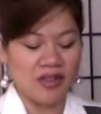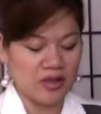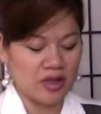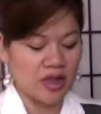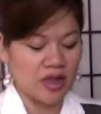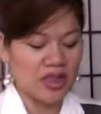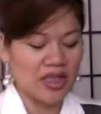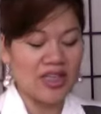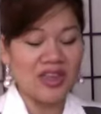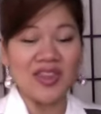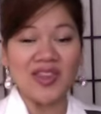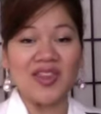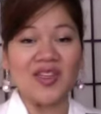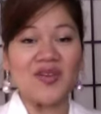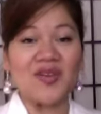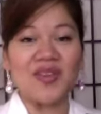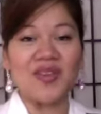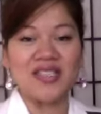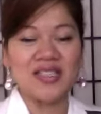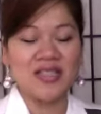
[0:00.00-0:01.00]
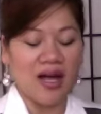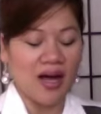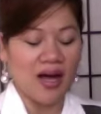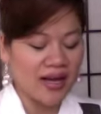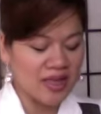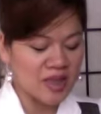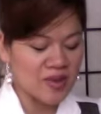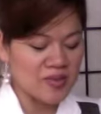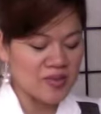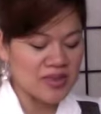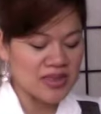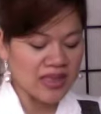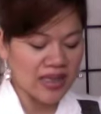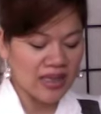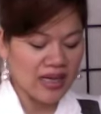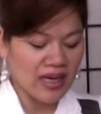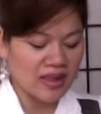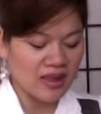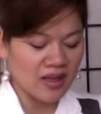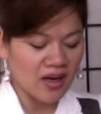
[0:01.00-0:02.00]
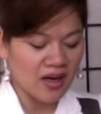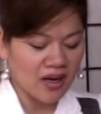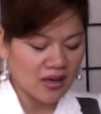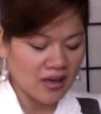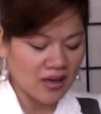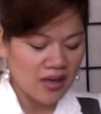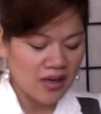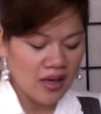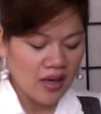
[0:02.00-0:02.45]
looking through the items and I thought